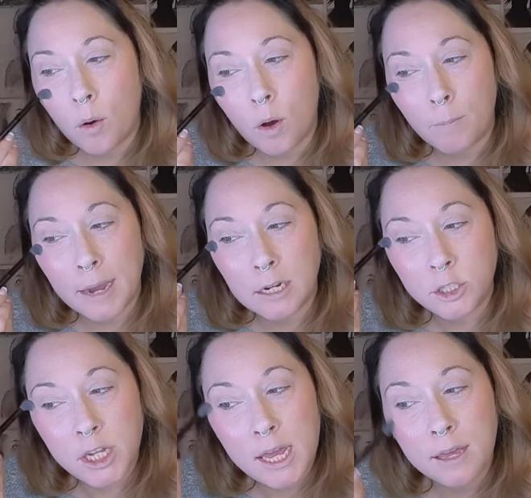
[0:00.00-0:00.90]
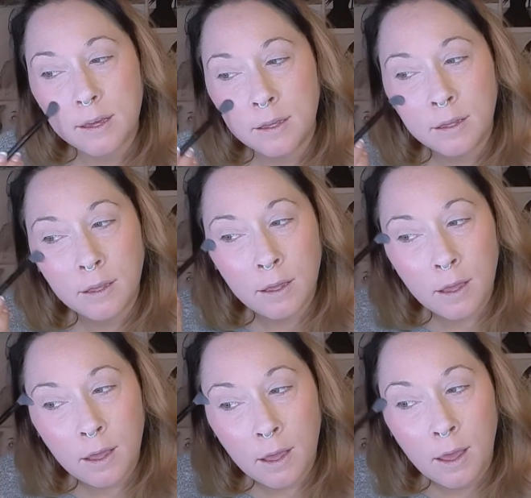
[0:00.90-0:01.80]
on my cheek
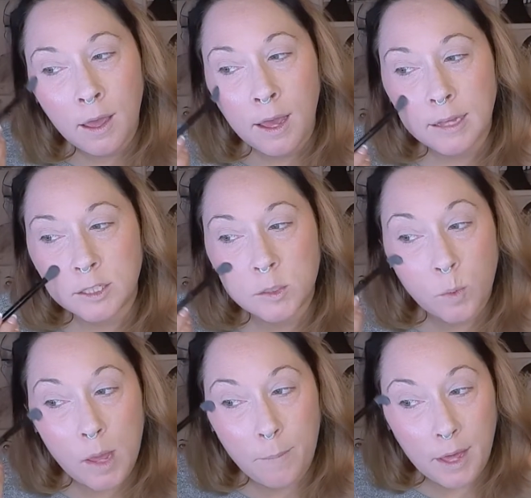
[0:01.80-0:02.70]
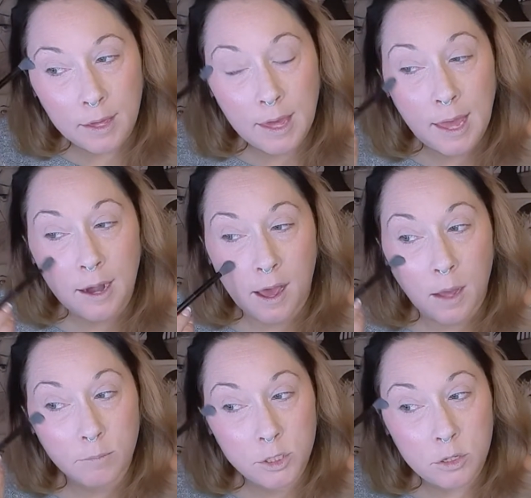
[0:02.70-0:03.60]
and swipe again
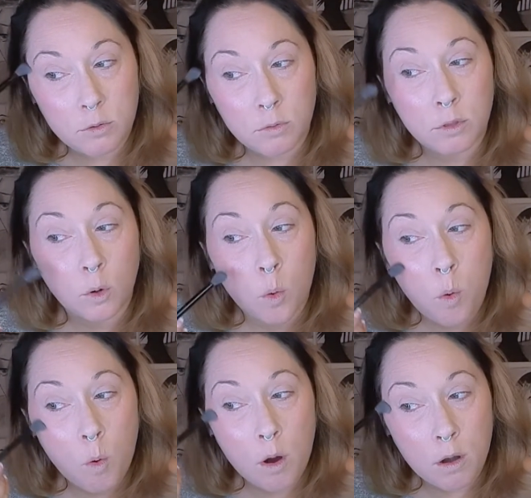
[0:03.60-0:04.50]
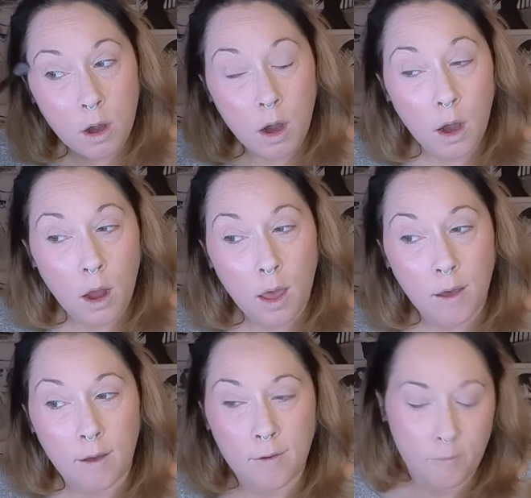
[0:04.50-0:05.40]
up to the corner
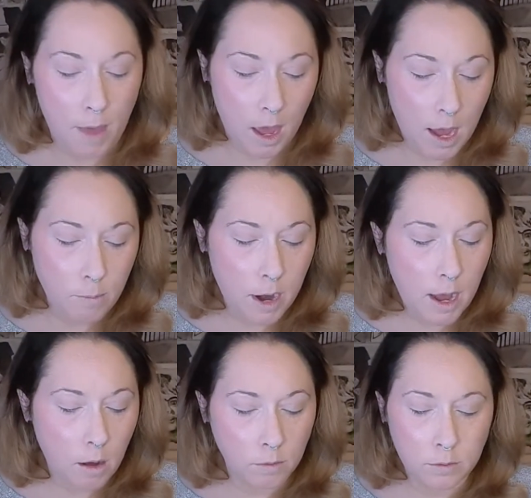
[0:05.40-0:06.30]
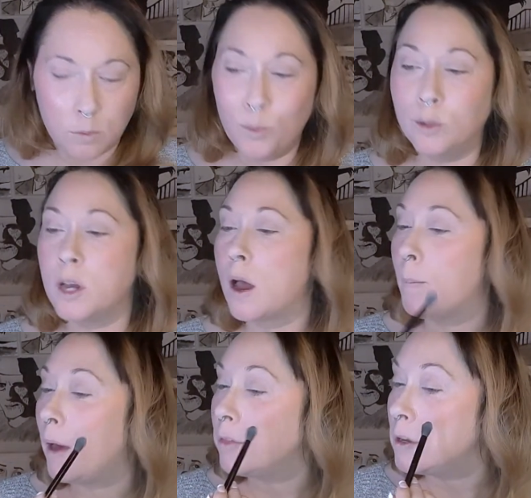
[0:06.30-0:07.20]
of my eyebrow. We'll talk
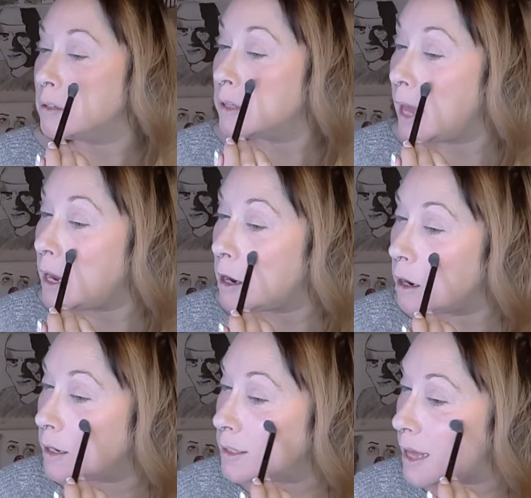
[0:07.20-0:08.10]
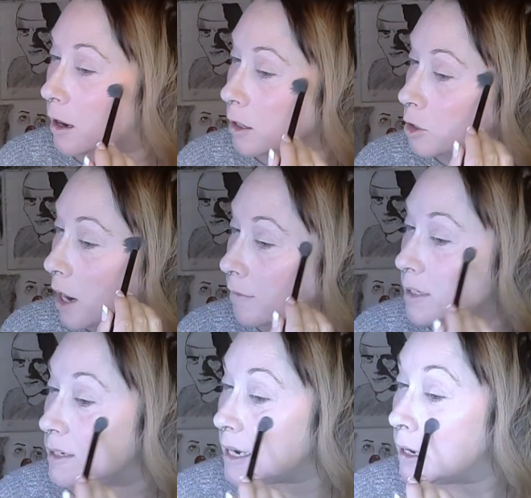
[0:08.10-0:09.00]
about those later because they are a
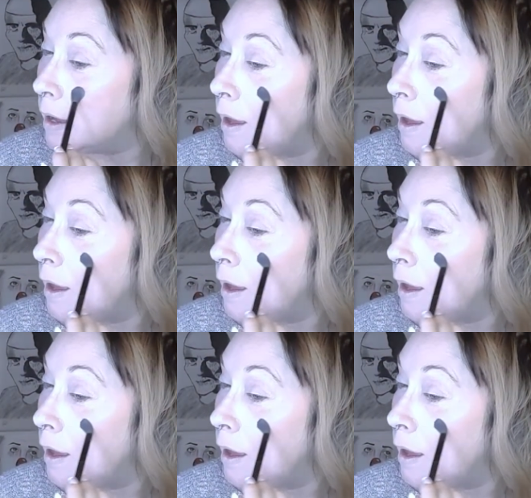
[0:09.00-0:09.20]
travesty.